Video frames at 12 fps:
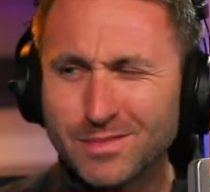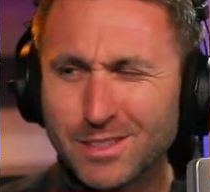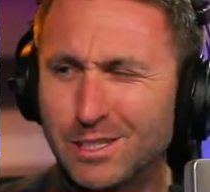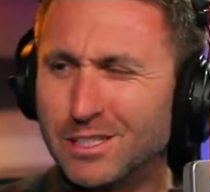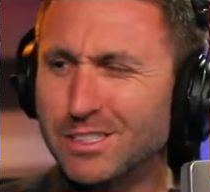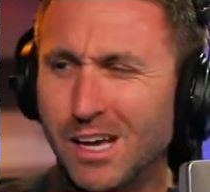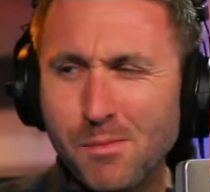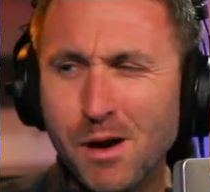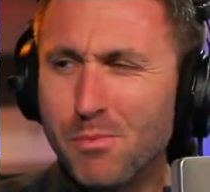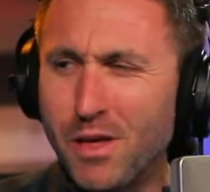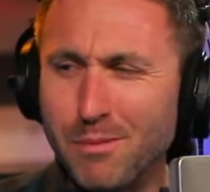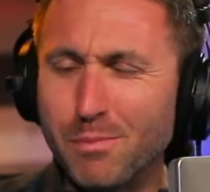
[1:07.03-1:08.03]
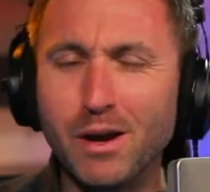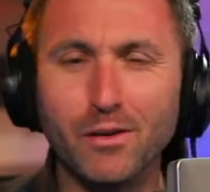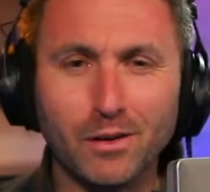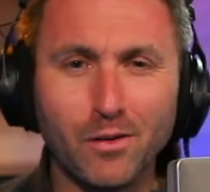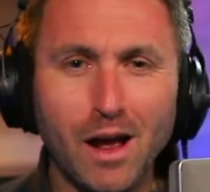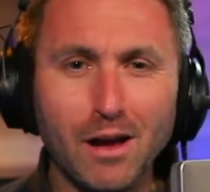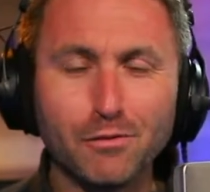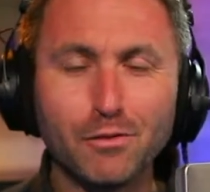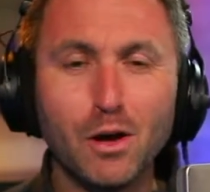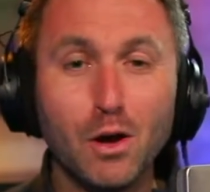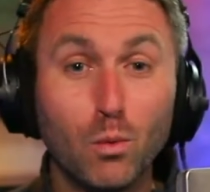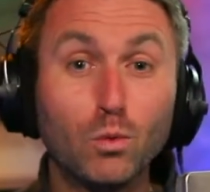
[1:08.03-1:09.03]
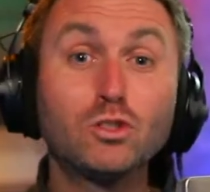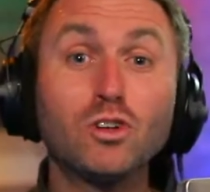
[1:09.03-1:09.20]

To sum up that paragraph, we're